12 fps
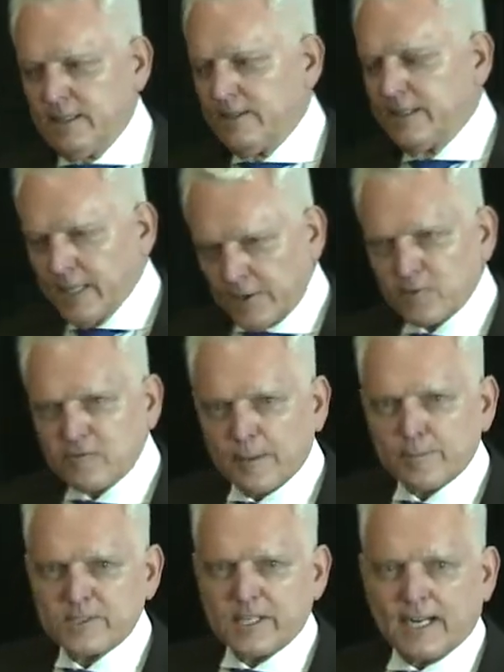The other
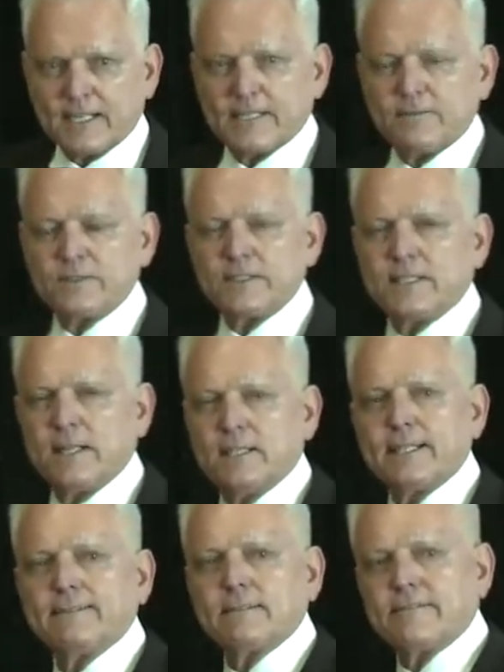representative sent a
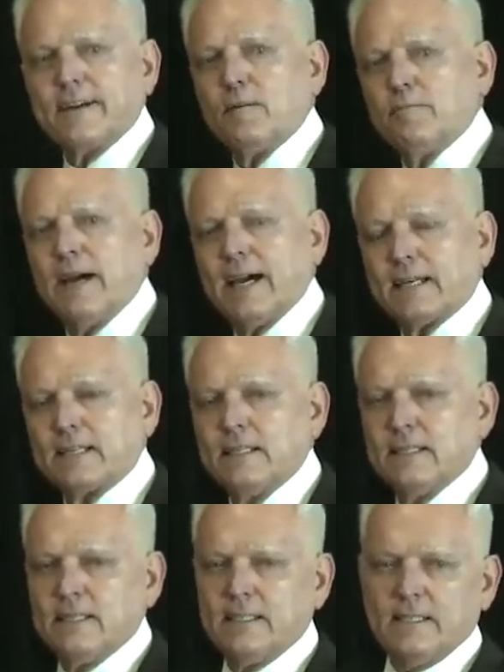telegram back
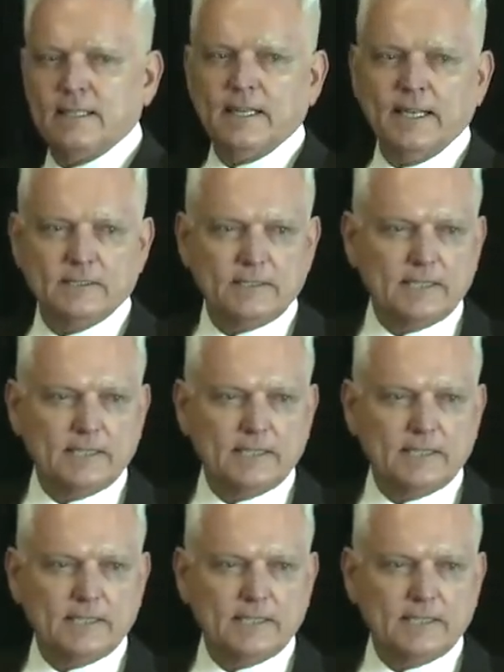and